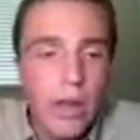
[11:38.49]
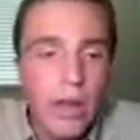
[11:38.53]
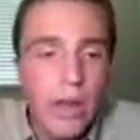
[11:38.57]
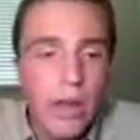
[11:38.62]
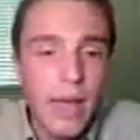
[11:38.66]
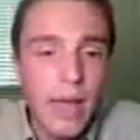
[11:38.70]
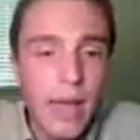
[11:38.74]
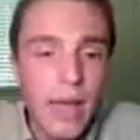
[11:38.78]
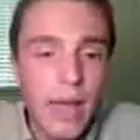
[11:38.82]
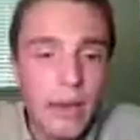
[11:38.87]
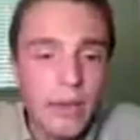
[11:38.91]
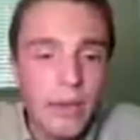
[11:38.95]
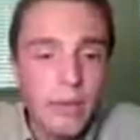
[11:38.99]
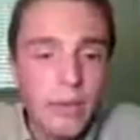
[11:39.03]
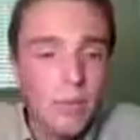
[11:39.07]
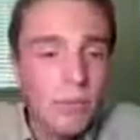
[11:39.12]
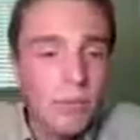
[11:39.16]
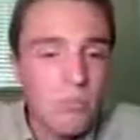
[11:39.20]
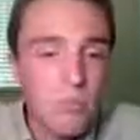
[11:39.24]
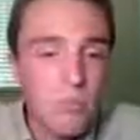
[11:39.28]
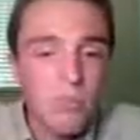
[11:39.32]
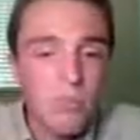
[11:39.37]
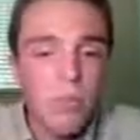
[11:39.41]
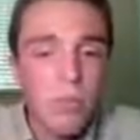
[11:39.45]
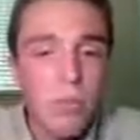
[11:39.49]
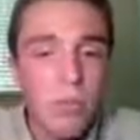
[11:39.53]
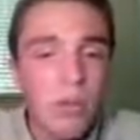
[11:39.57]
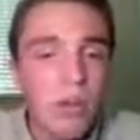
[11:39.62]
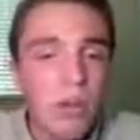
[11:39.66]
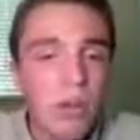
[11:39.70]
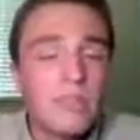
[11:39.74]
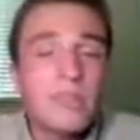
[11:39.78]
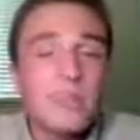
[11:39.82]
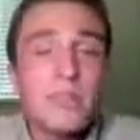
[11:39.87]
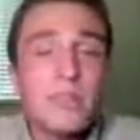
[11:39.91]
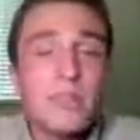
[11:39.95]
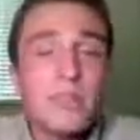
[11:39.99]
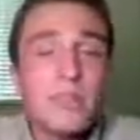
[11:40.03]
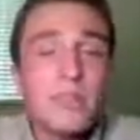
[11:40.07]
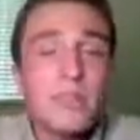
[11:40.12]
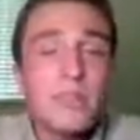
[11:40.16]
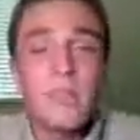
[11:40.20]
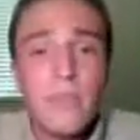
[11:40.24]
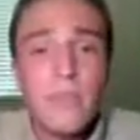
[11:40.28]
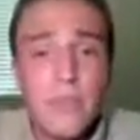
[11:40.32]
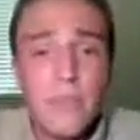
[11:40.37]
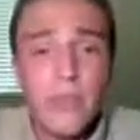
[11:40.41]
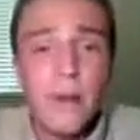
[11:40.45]
and pawns are starting
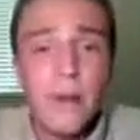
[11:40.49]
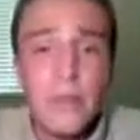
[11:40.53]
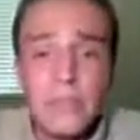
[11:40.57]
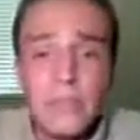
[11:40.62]
to fall.